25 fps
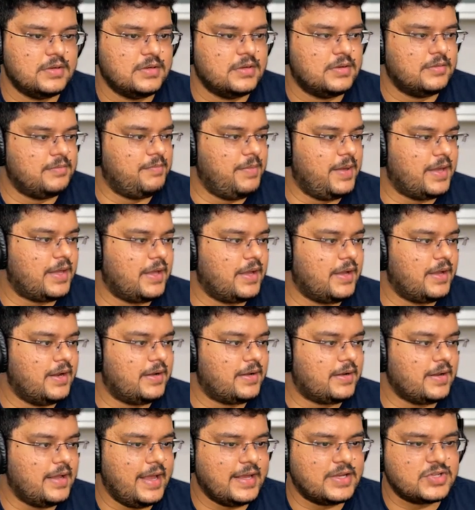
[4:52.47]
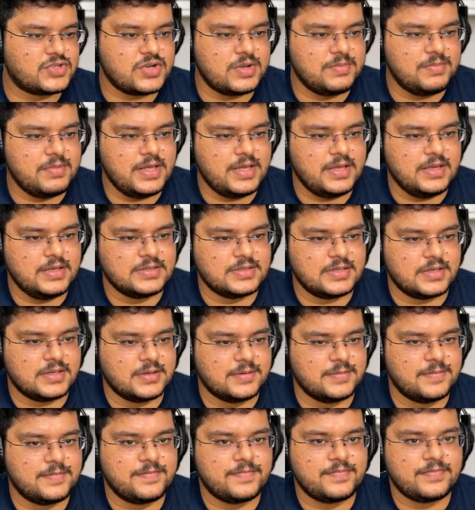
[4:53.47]
making it extremely
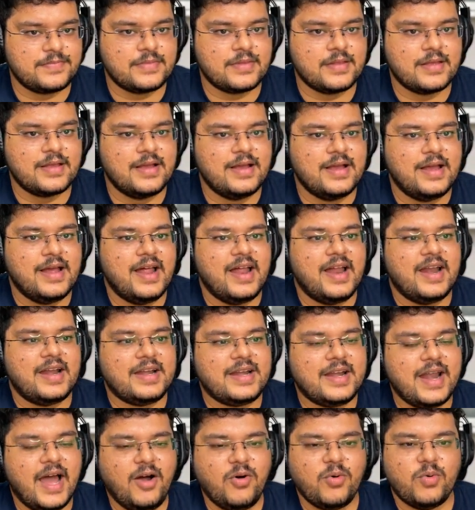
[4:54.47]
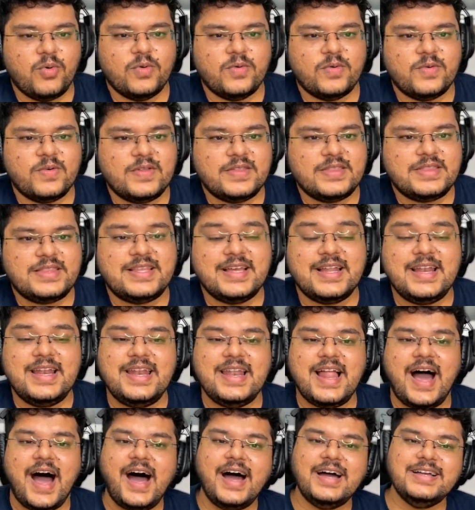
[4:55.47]
easy. Now, the
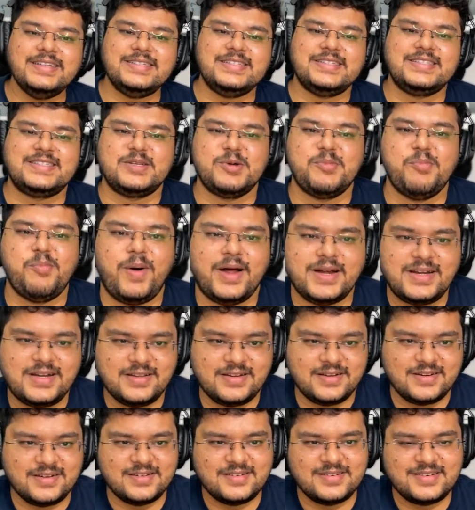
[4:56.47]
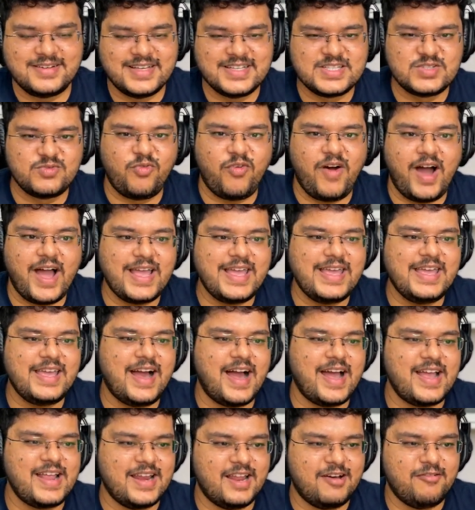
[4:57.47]
last button is why
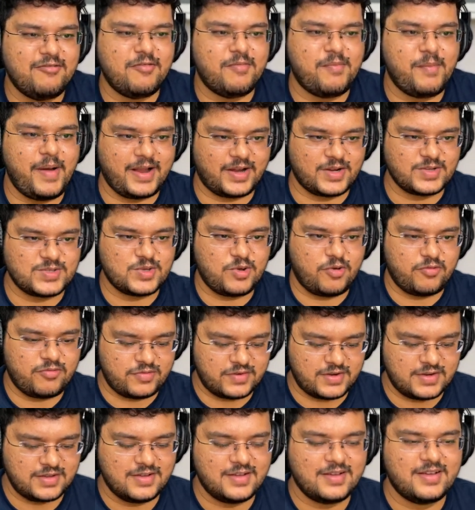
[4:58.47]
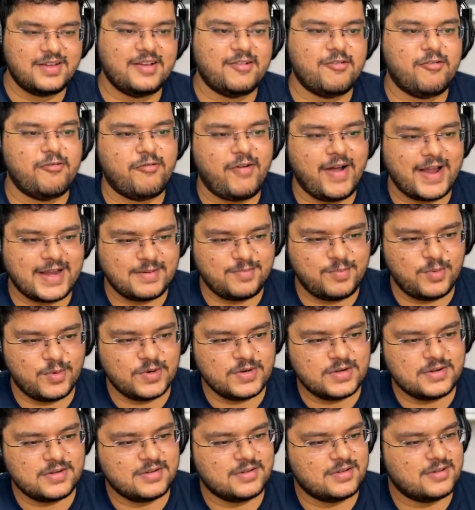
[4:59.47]
I love Microsoft
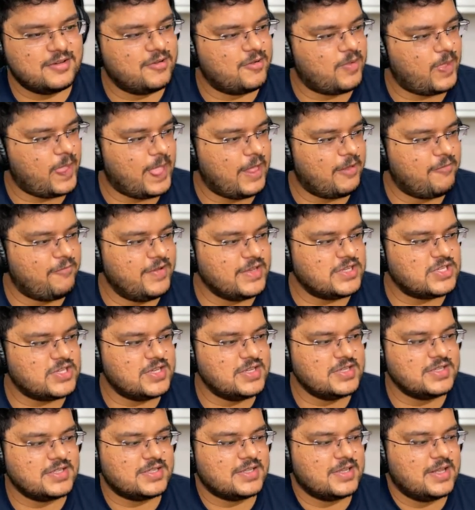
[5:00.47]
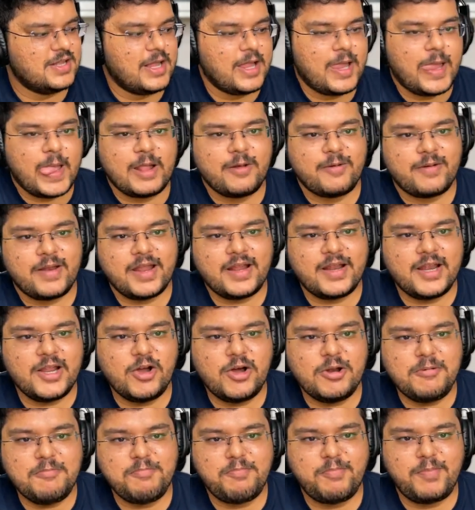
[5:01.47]
Whiteboard. which is when I click
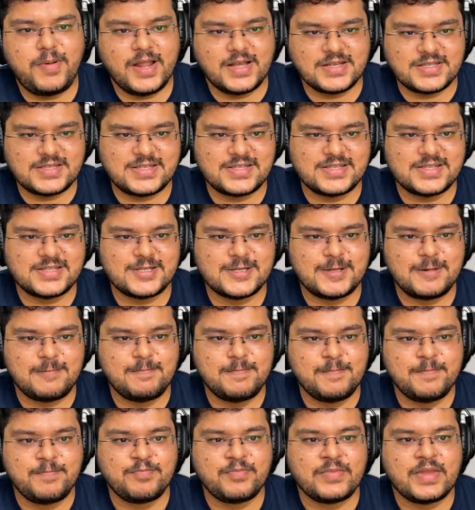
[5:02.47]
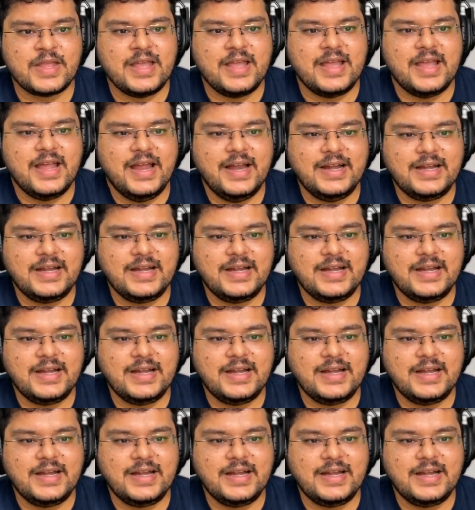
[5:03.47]
on plus, it